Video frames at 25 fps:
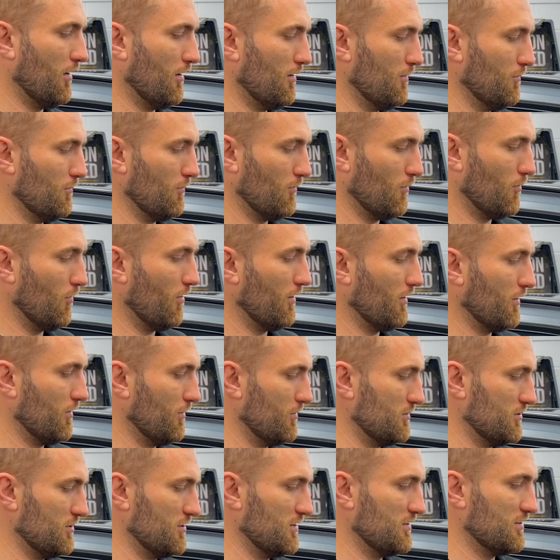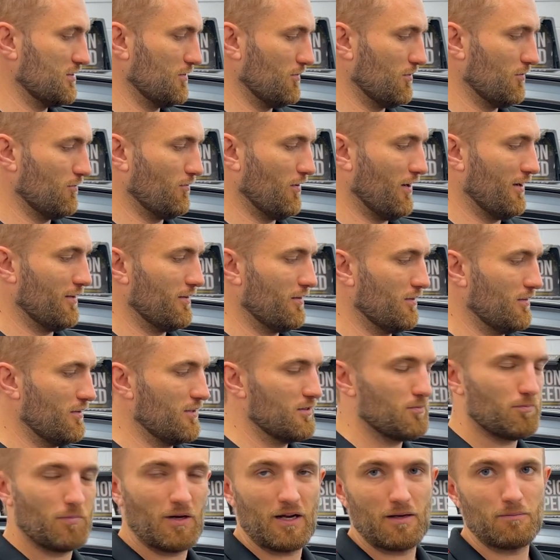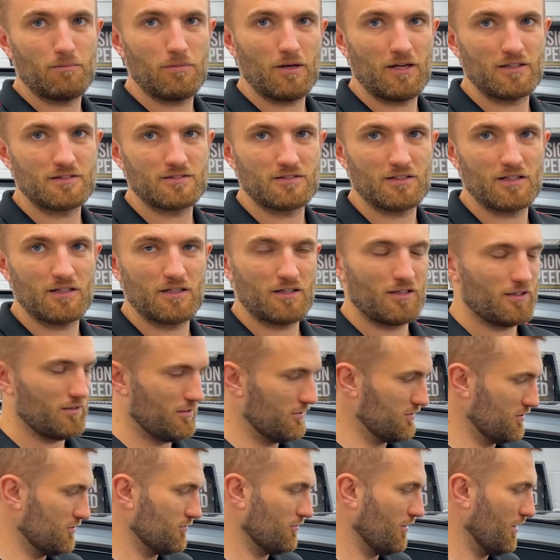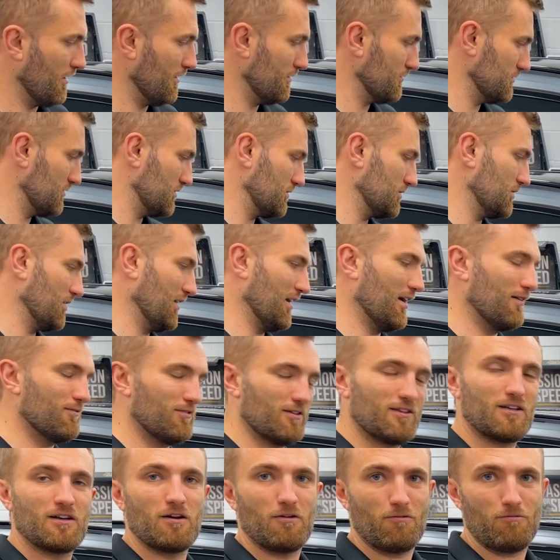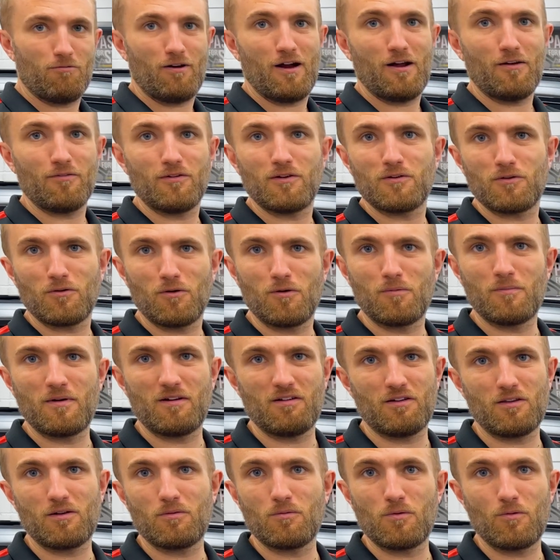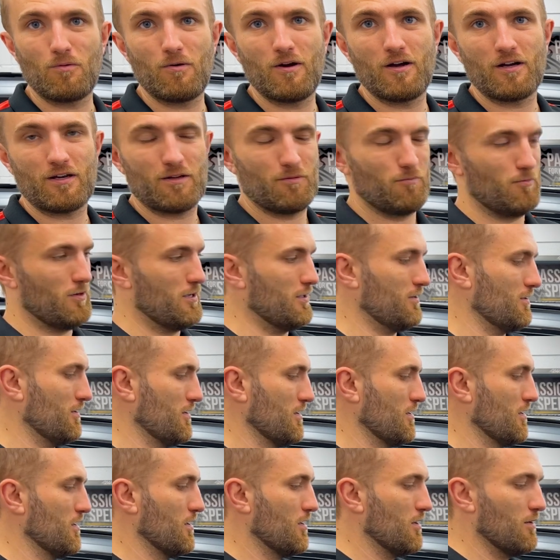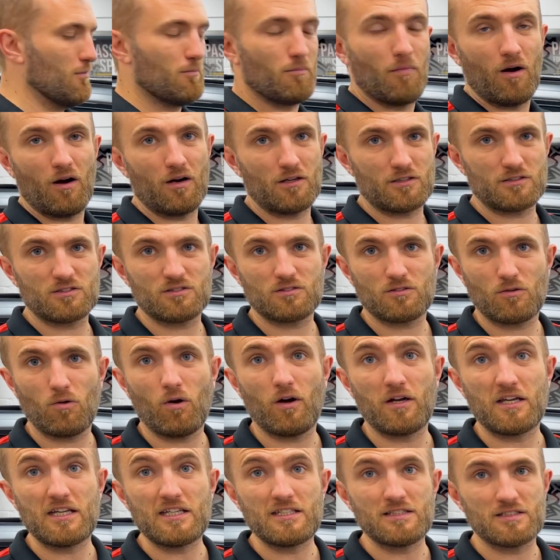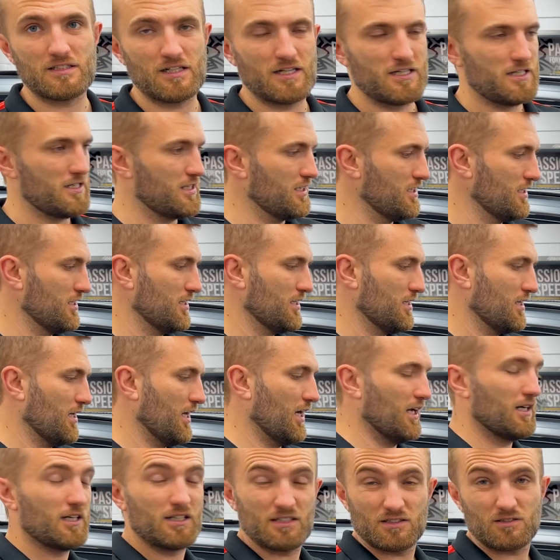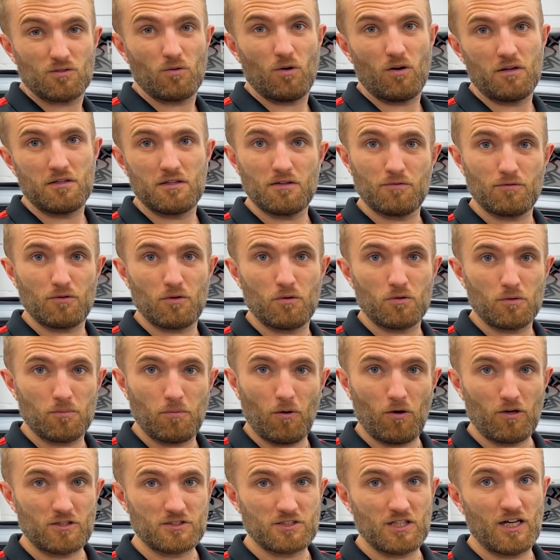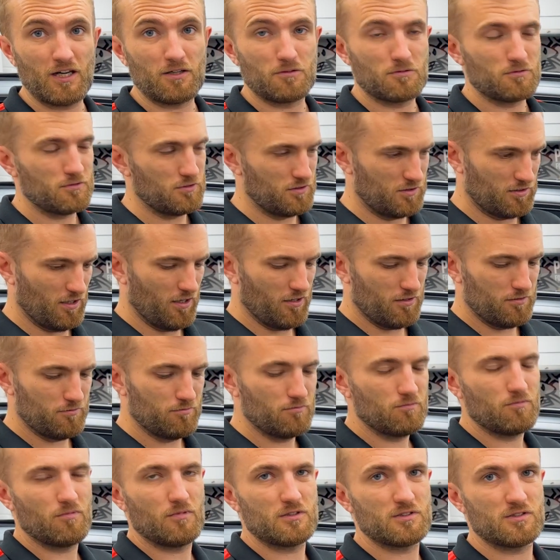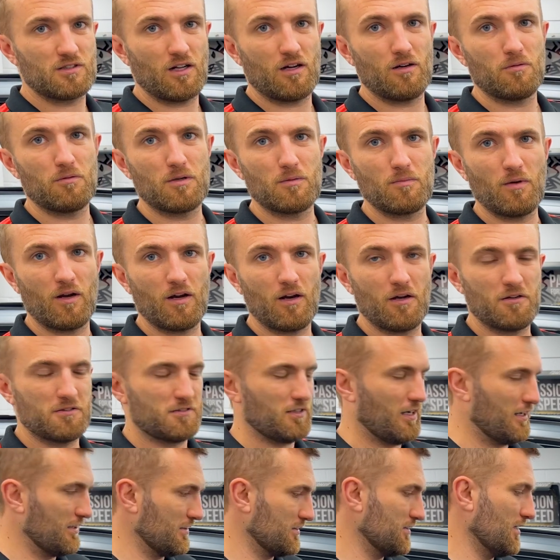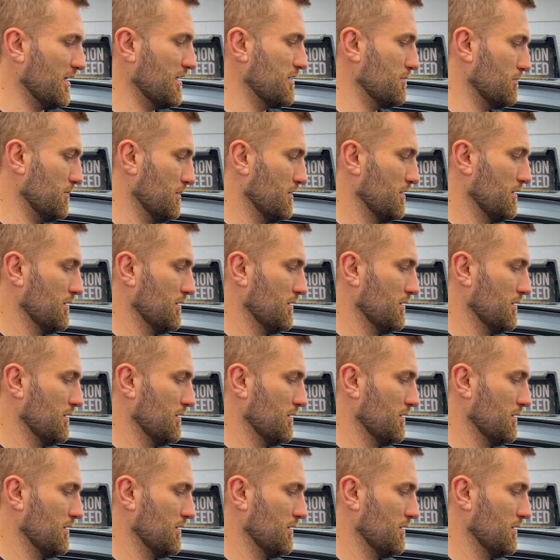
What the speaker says: I'm quite conscious of the fact that this black plastic that surrounds everything around the door mirror that we're working with marks quite easily and is quite difficult to polish out. So start with my low tack tape.